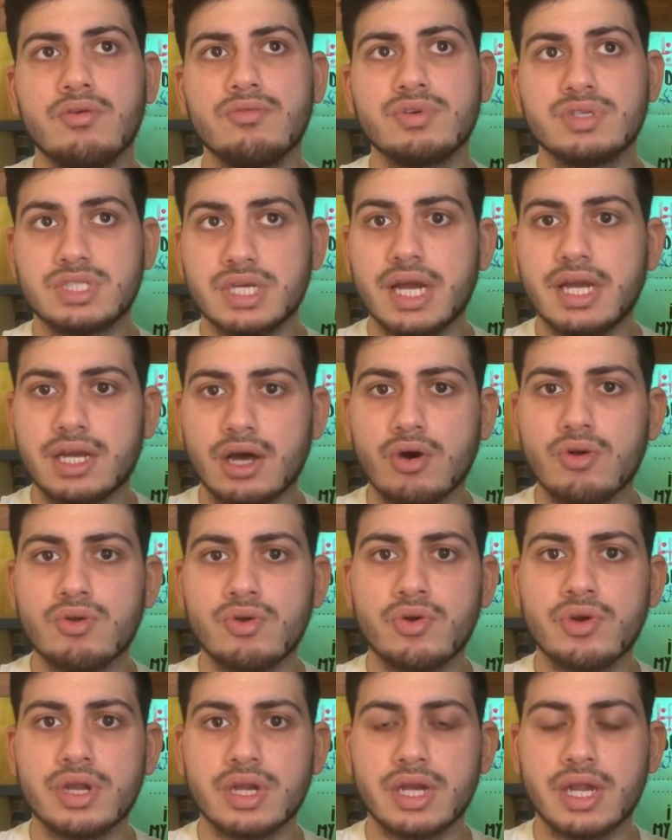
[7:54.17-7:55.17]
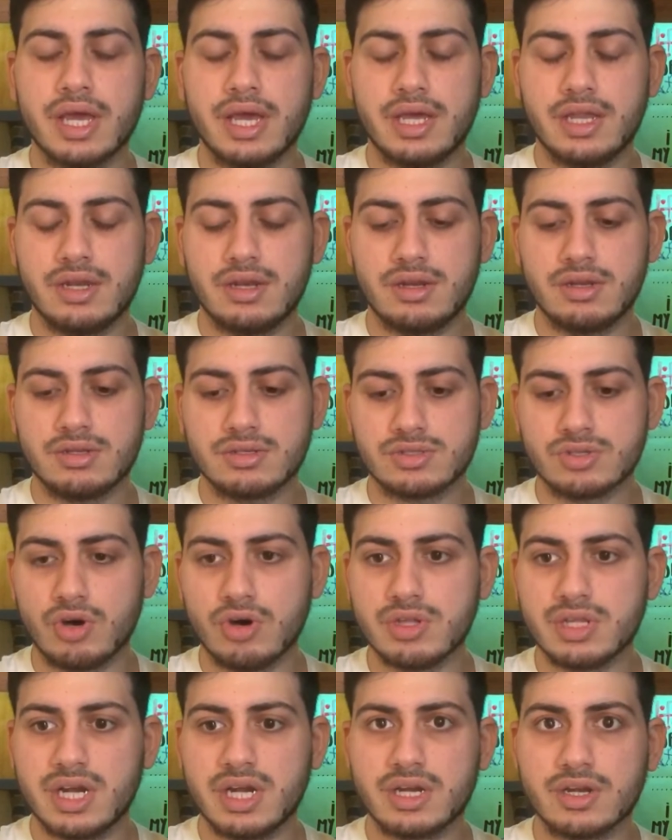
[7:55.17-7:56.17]
which i downloaded and
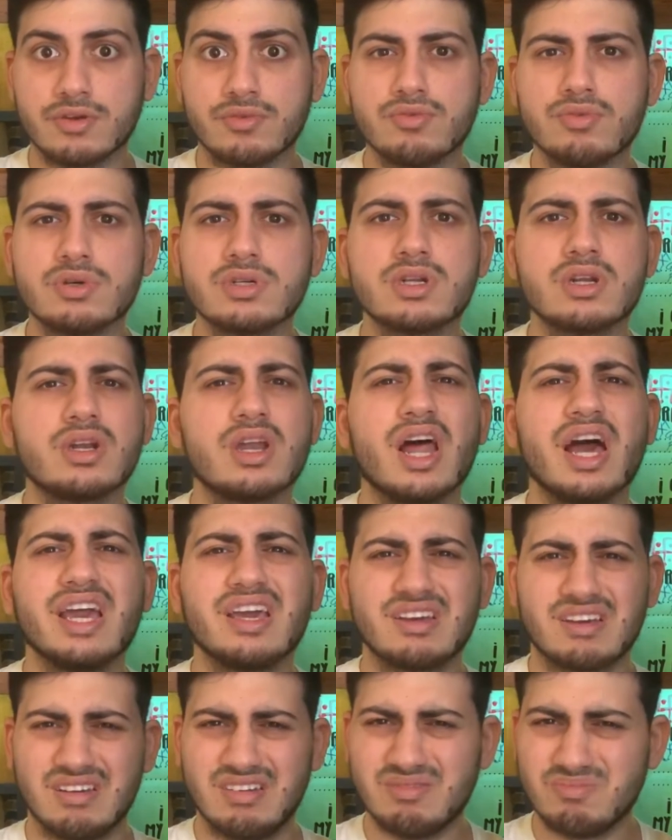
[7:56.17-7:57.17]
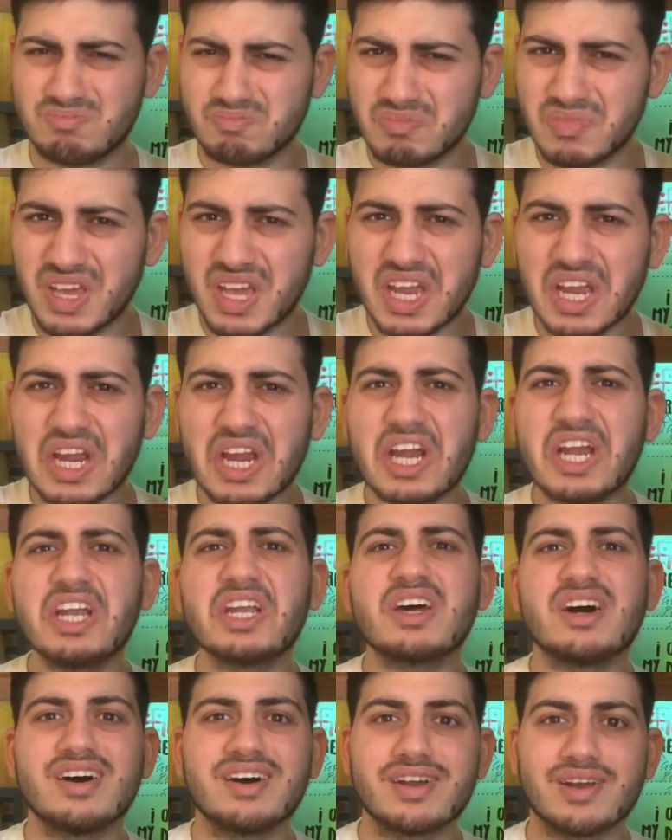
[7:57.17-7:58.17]
saw that it was like
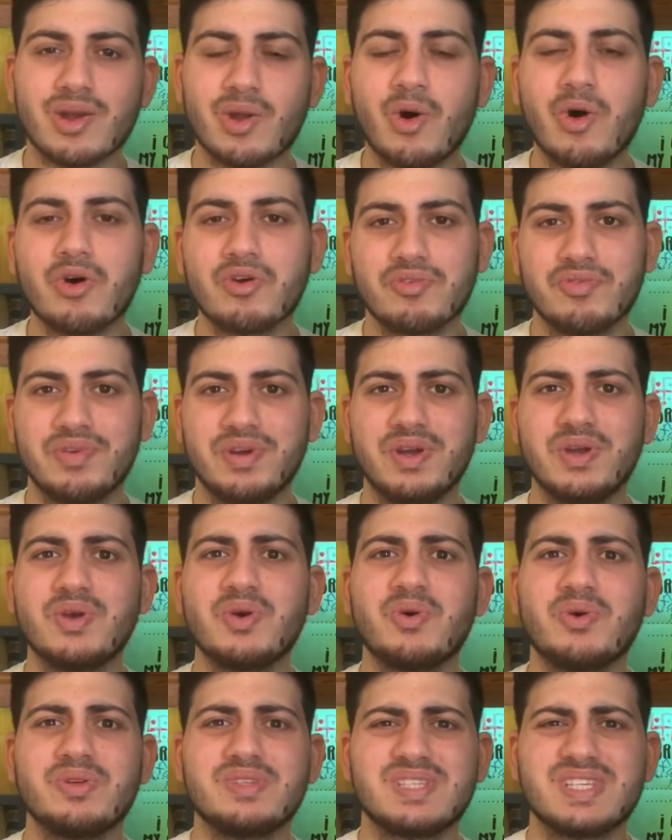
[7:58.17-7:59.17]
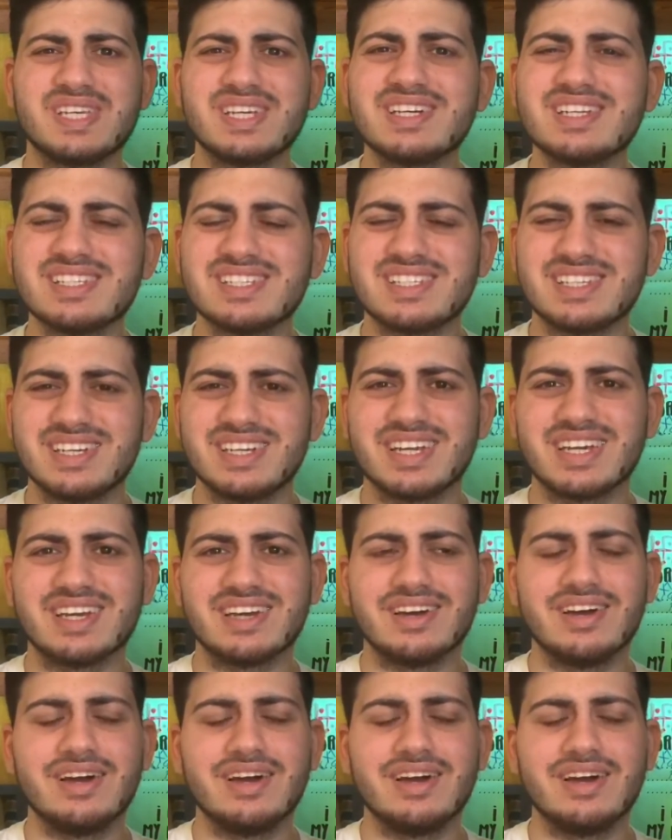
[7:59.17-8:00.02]
8 hour long video single sitting